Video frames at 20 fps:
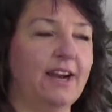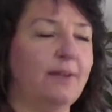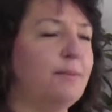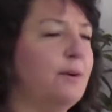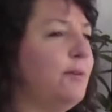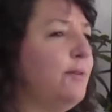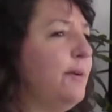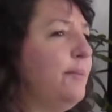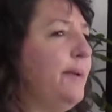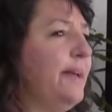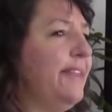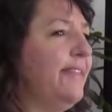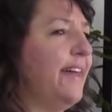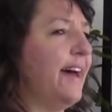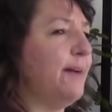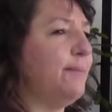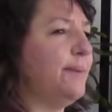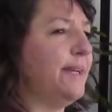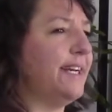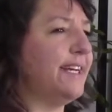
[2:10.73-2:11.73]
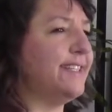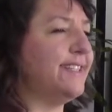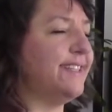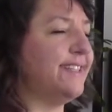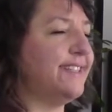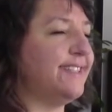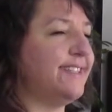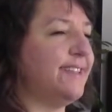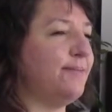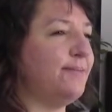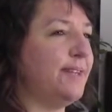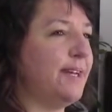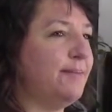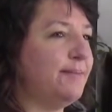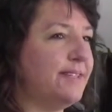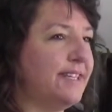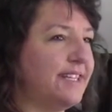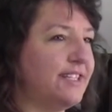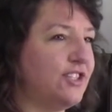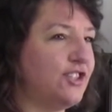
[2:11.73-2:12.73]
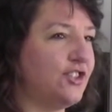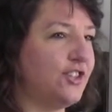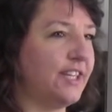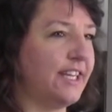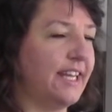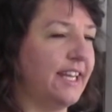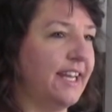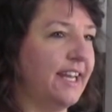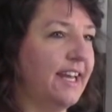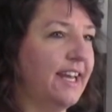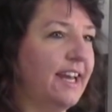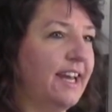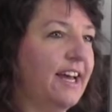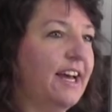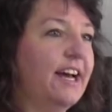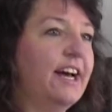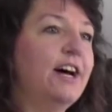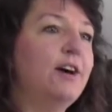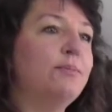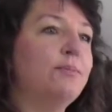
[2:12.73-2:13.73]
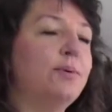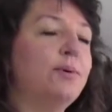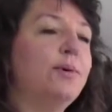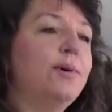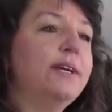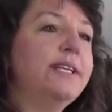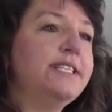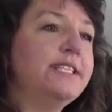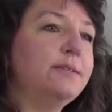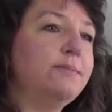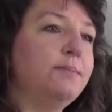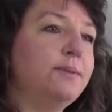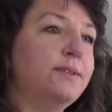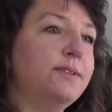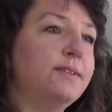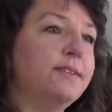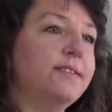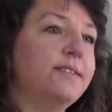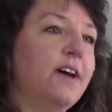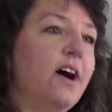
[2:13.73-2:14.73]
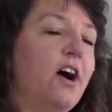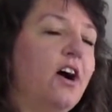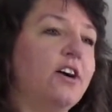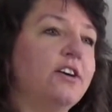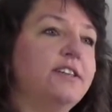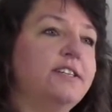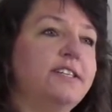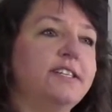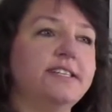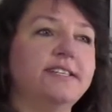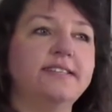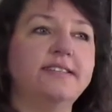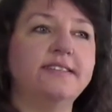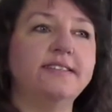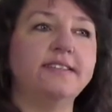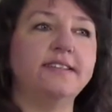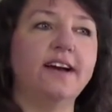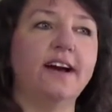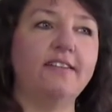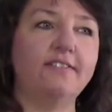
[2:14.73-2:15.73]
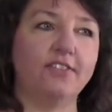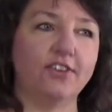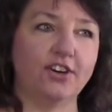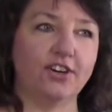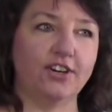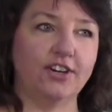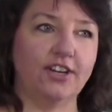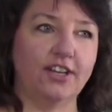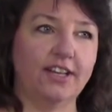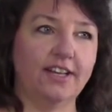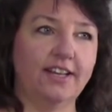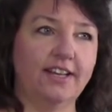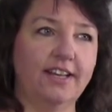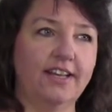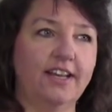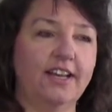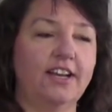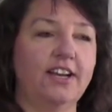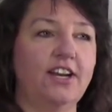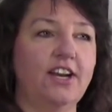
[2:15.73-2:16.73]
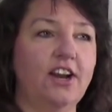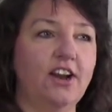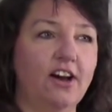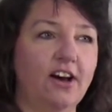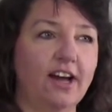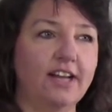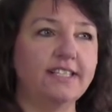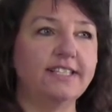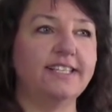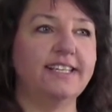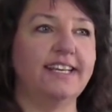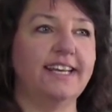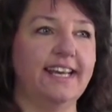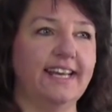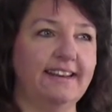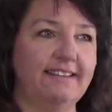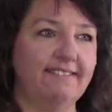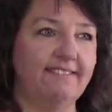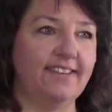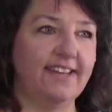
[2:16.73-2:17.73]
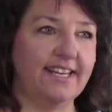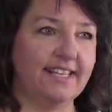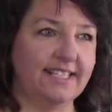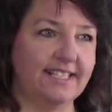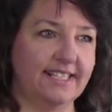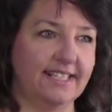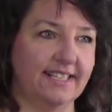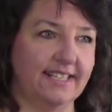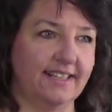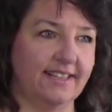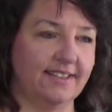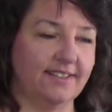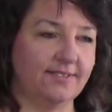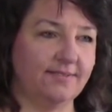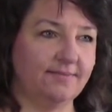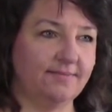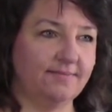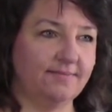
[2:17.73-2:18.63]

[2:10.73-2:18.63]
I'm going to repeat that because it sometimes gets tricky. Principles are discovered, not invented.